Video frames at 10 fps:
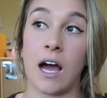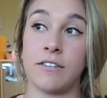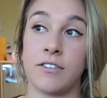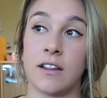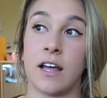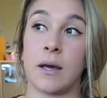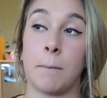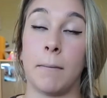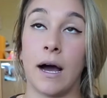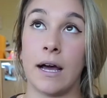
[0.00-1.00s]
I feel like
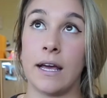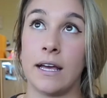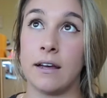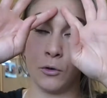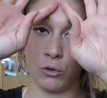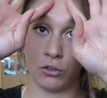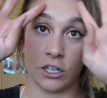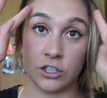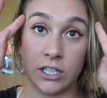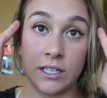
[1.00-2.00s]
my
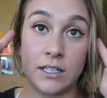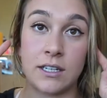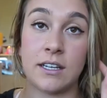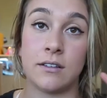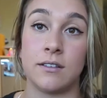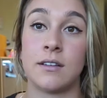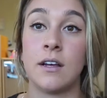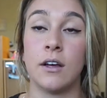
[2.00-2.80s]
nutrition is